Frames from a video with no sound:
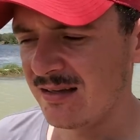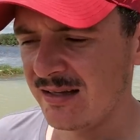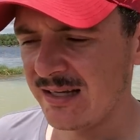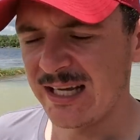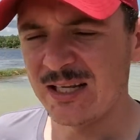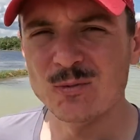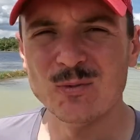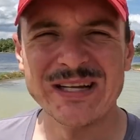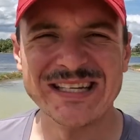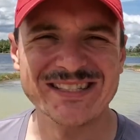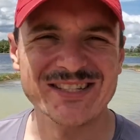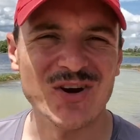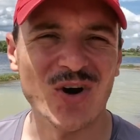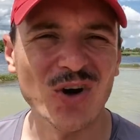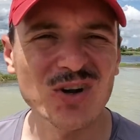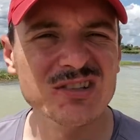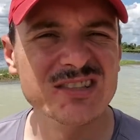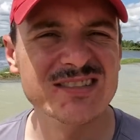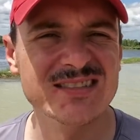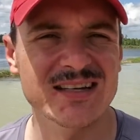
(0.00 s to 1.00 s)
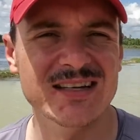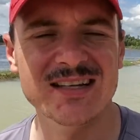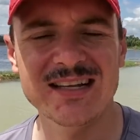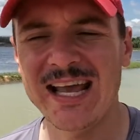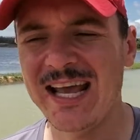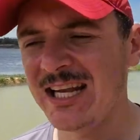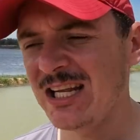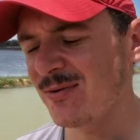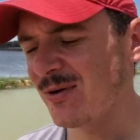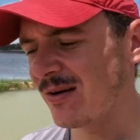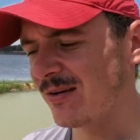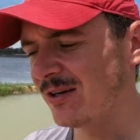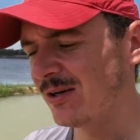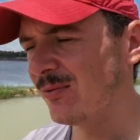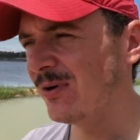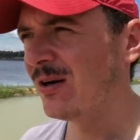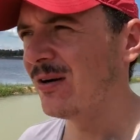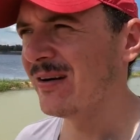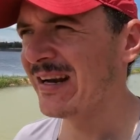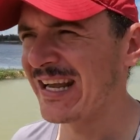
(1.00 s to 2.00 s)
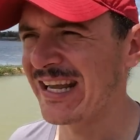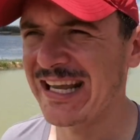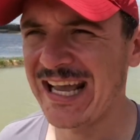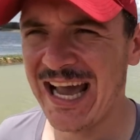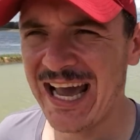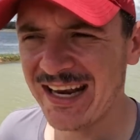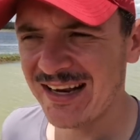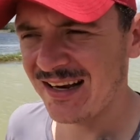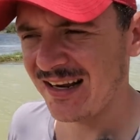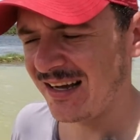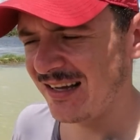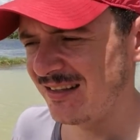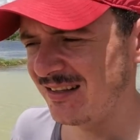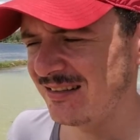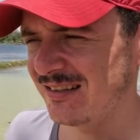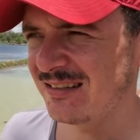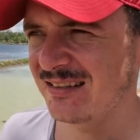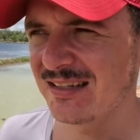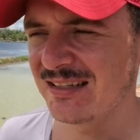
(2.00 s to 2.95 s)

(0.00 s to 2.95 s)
in Wisconsin, anywhere in the world, in Canada.